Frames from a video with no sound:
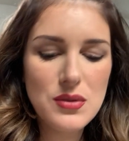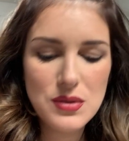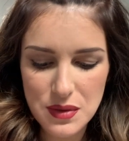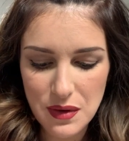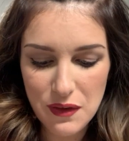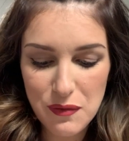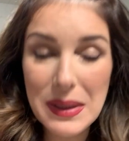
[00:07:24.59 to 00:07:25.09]

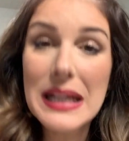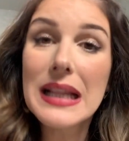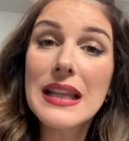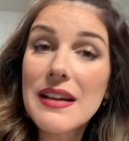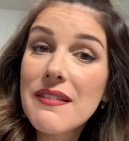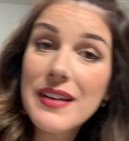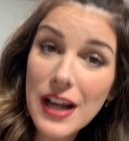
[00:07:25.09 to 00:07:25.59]
So I've been
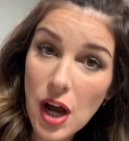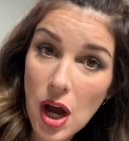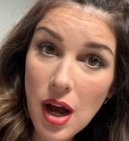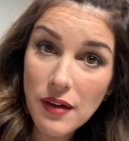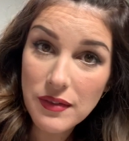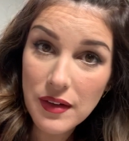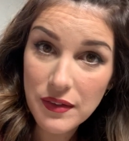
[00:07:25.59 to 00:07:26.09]
living
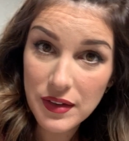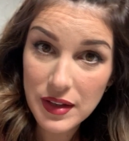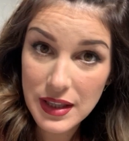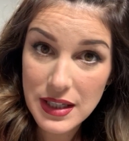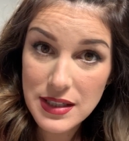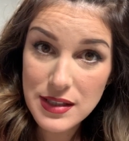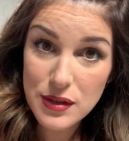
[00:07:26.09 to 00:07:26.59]
off of
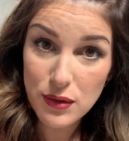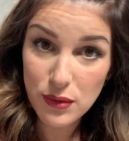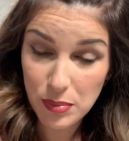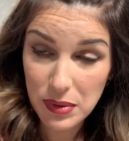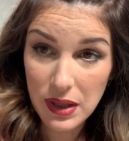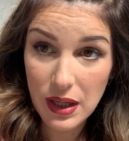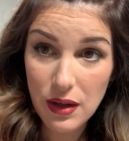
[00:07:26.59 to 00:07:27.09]
this
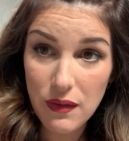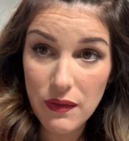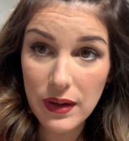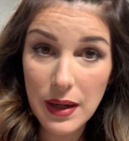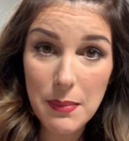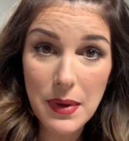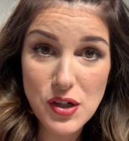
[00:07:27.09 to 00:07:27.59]
soup. Thank you
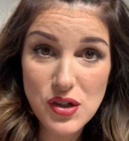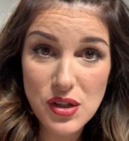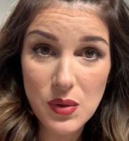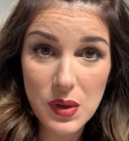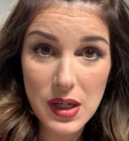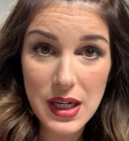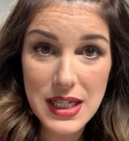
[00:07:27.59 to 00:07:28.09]
very much,
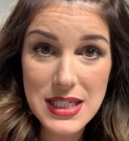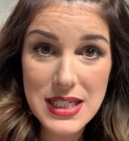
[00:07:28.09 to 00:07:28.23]
Laura and